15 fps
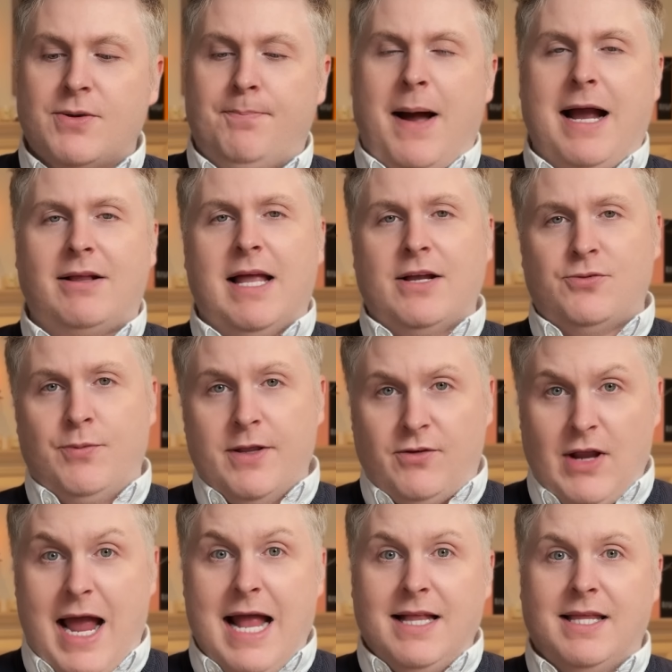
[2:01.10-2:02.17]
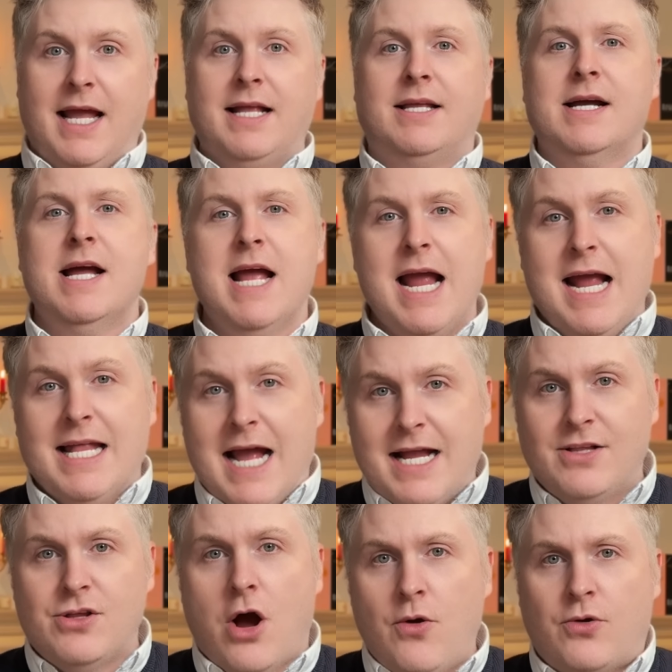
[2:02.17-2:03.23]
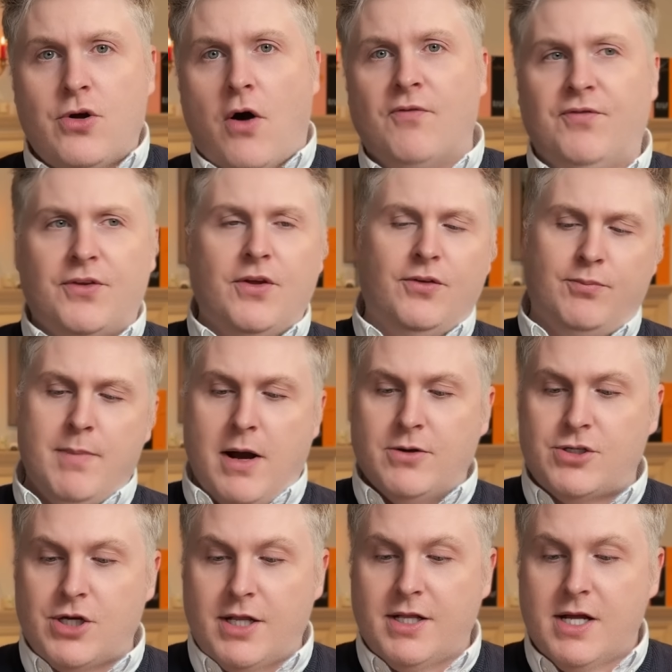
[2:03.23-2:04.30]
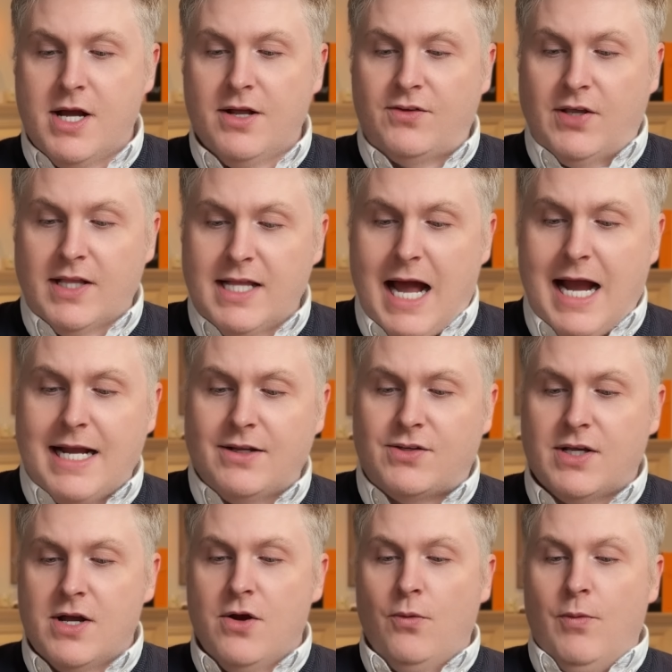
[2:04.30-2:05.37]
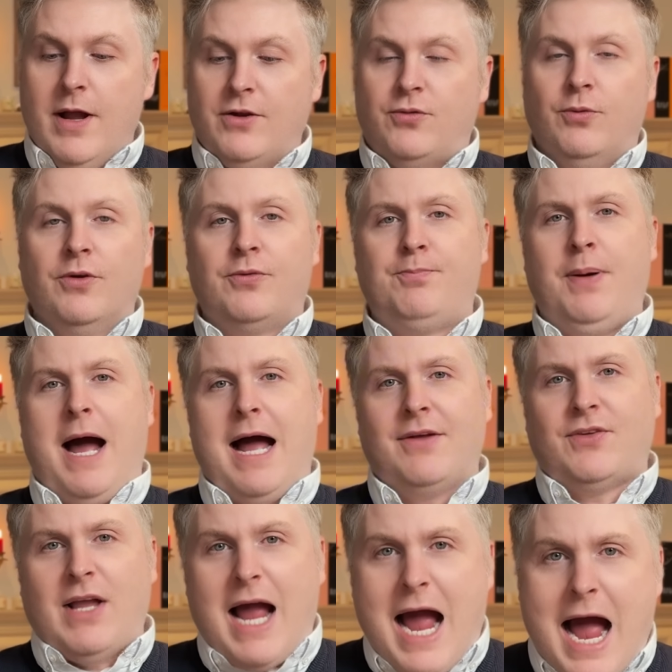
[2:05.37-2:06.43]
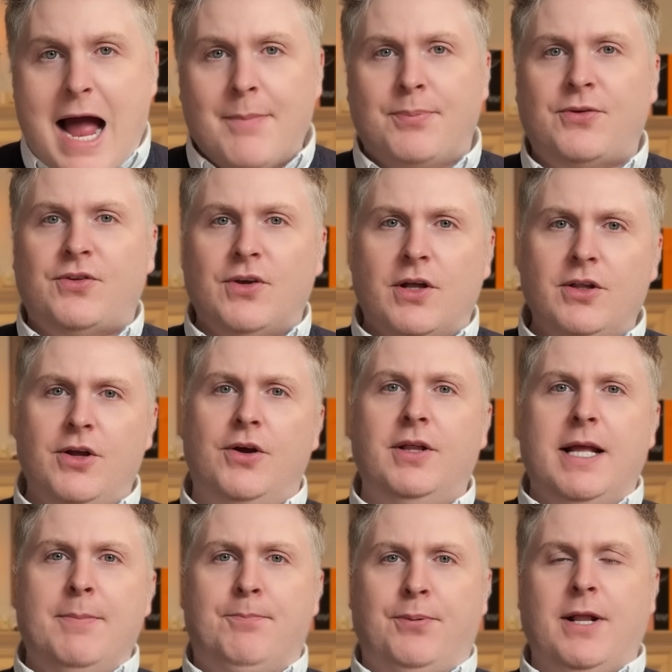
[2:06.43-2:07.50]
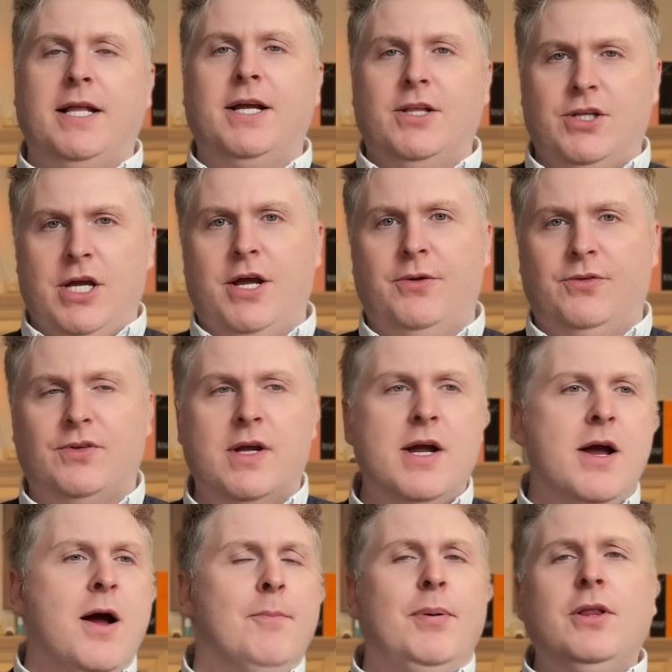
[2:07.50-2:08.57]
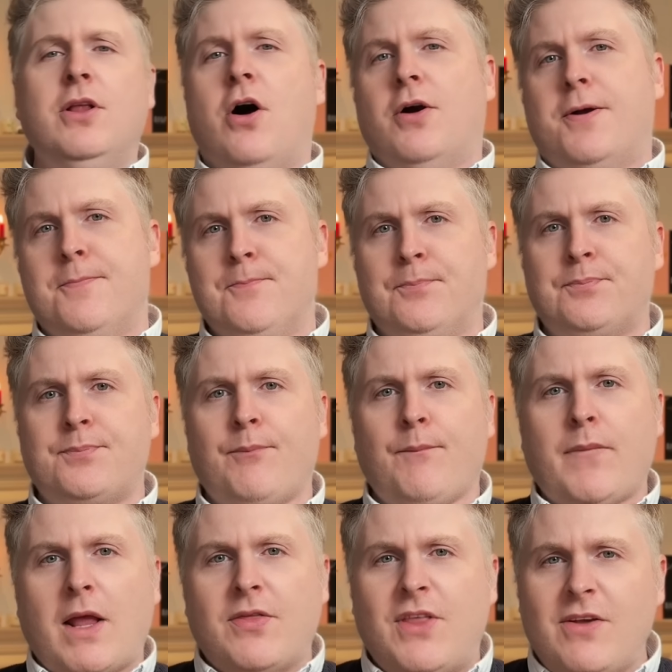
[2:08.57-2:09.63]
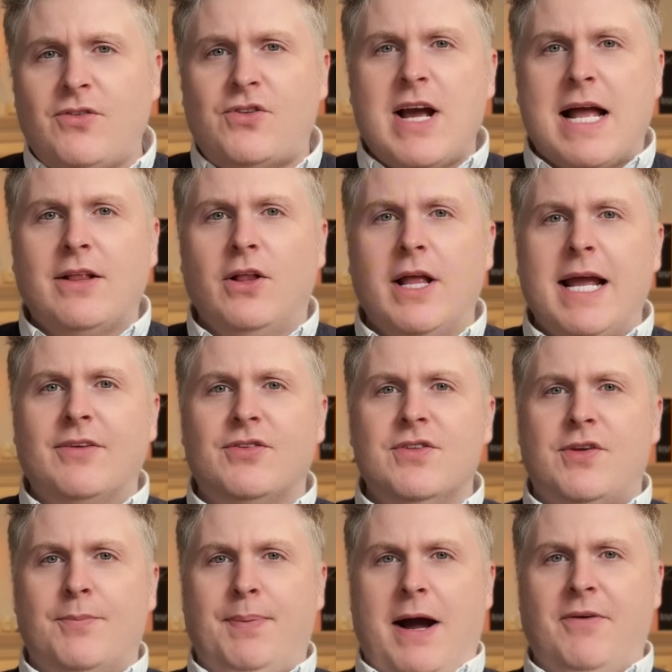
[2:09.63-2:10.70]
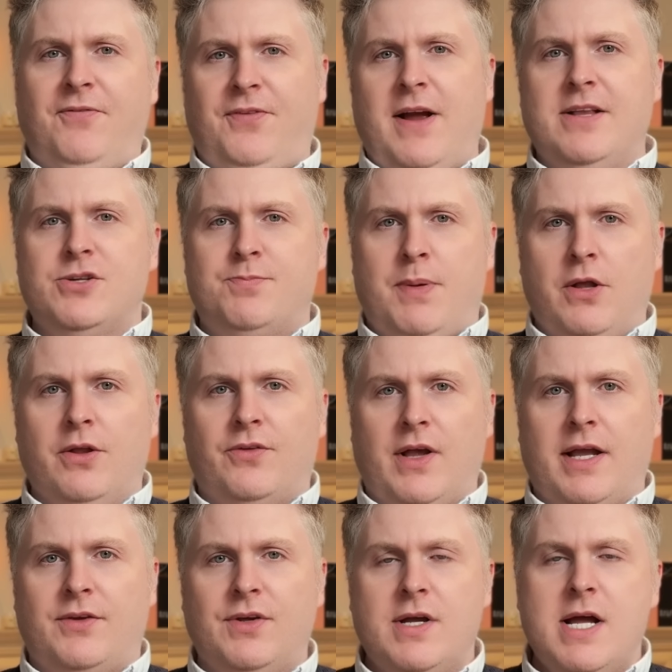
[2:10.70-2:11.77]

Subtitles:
backlash which ended in a no confidence motion tonight, which was passed. Absolutely brilliant news. But look, this channel isn't about French politics.